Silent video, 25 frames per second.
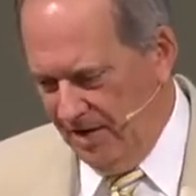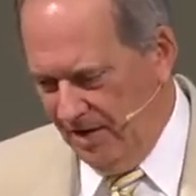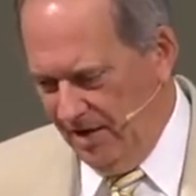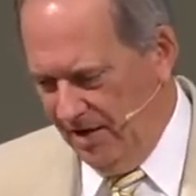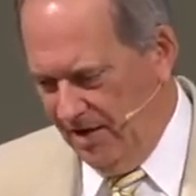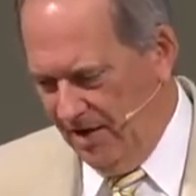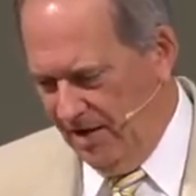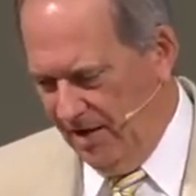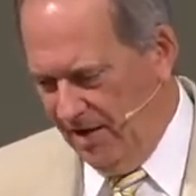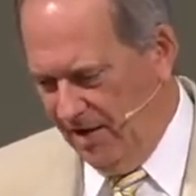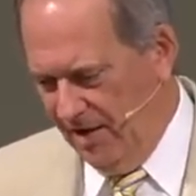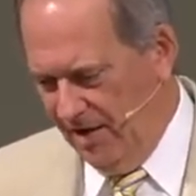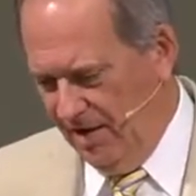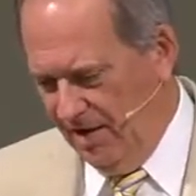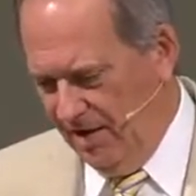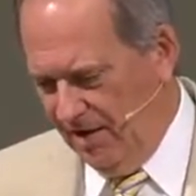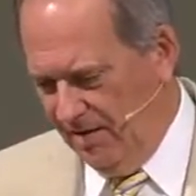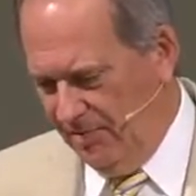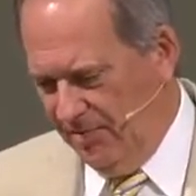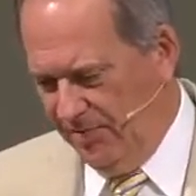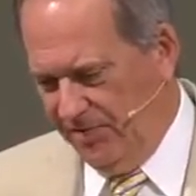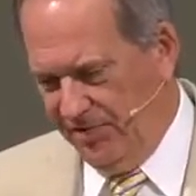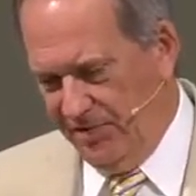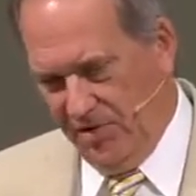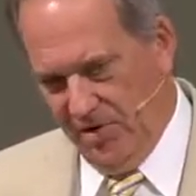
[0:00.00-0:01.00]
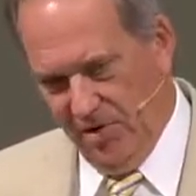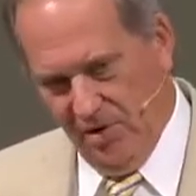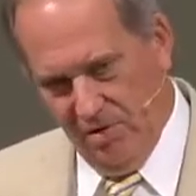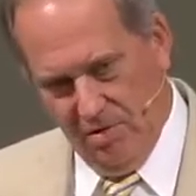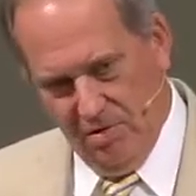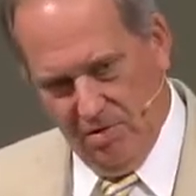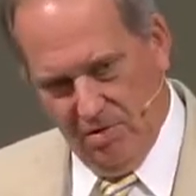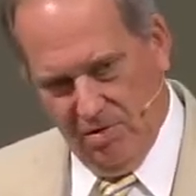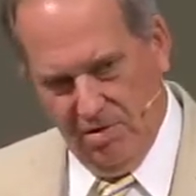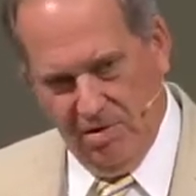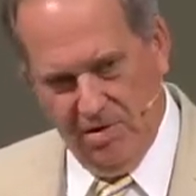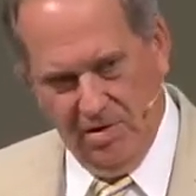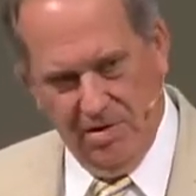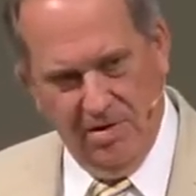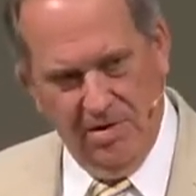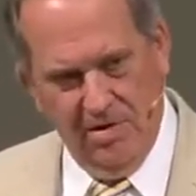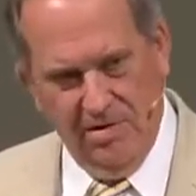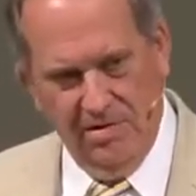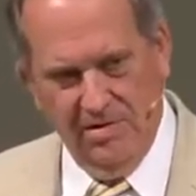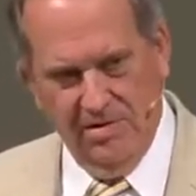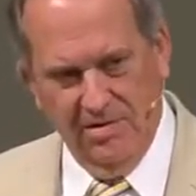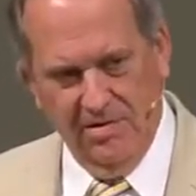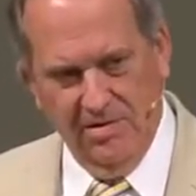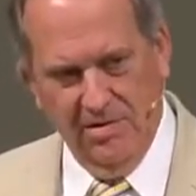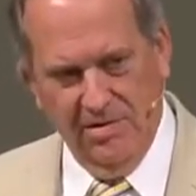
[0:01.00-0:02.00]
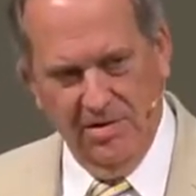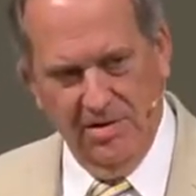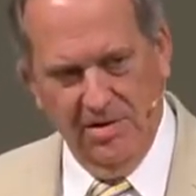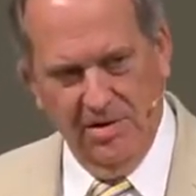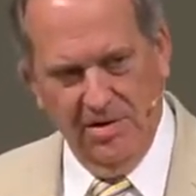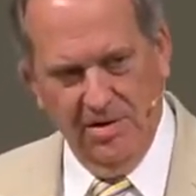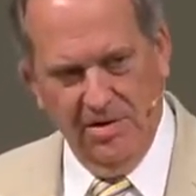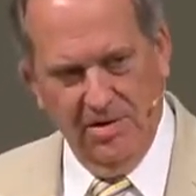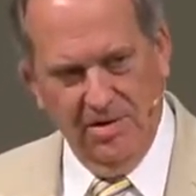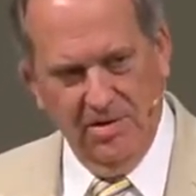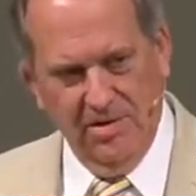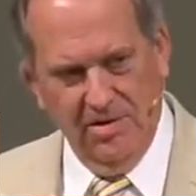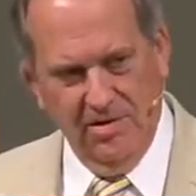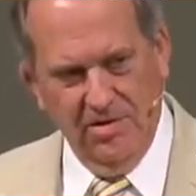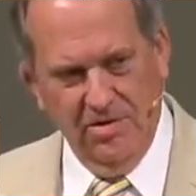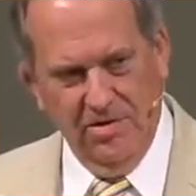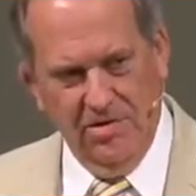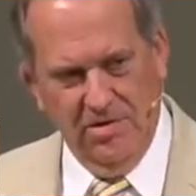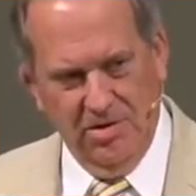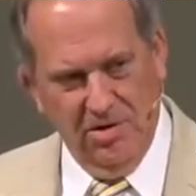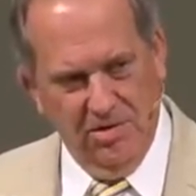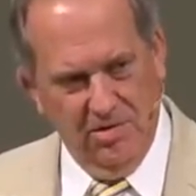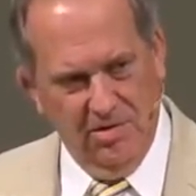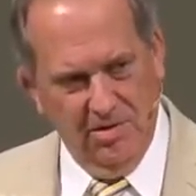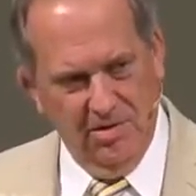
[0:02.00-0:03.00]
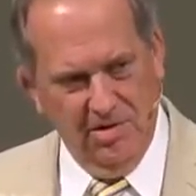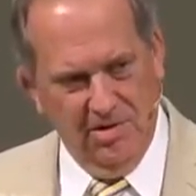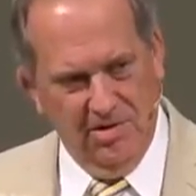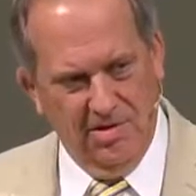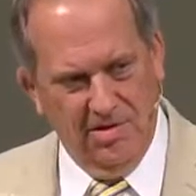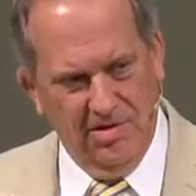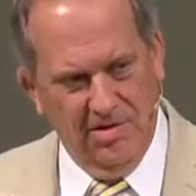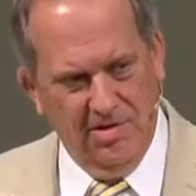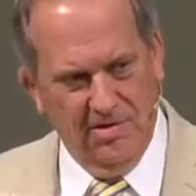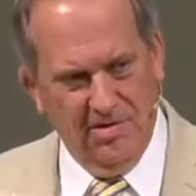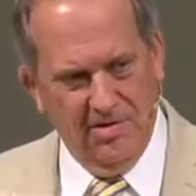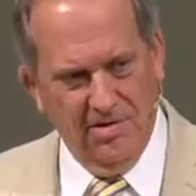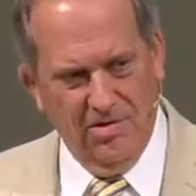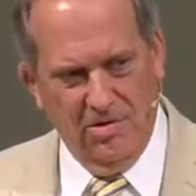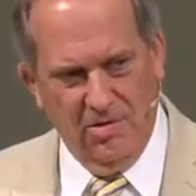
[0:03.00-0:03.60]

an obscure Jewish